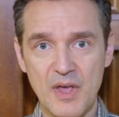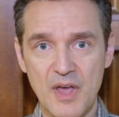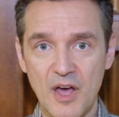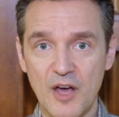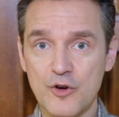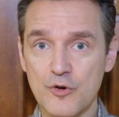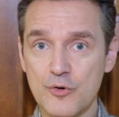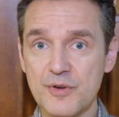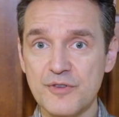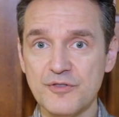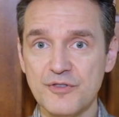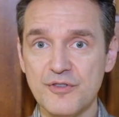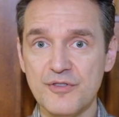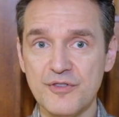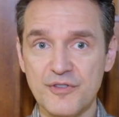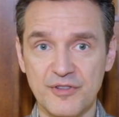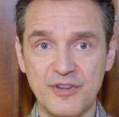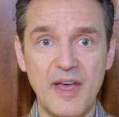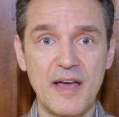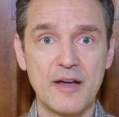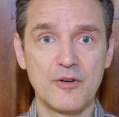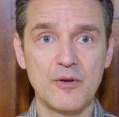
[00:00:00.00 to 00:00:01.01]
a Christian
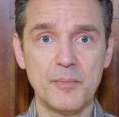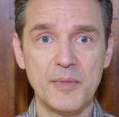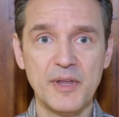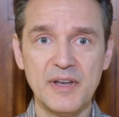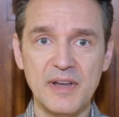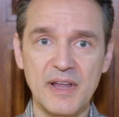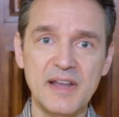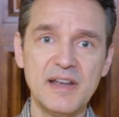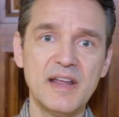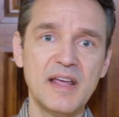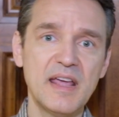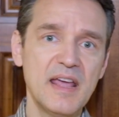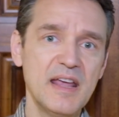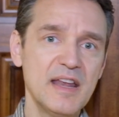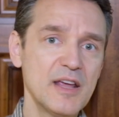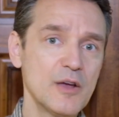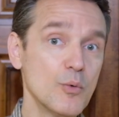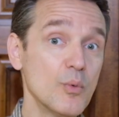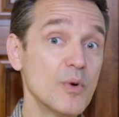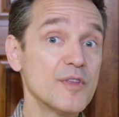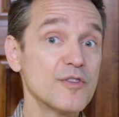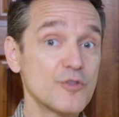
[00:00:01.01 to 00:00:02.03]
sacrament
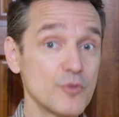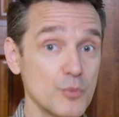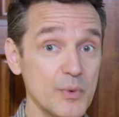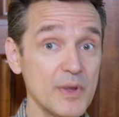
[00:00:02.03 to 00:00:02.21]
indicating one's